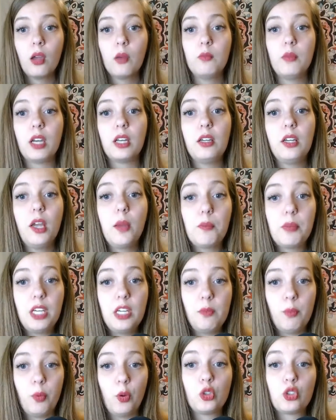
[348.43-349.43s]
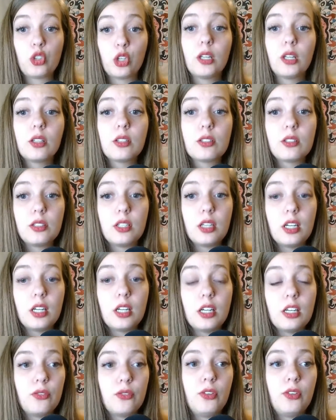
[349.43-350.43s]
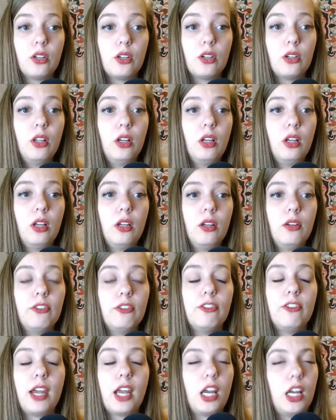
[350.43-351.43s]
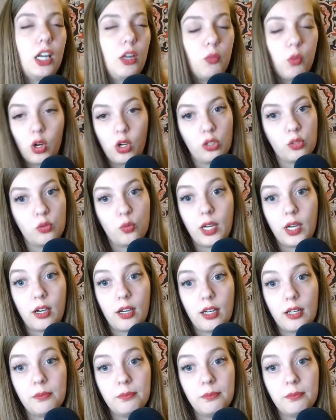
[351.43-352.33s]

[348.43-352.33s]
Many people during this stage feel very world weary.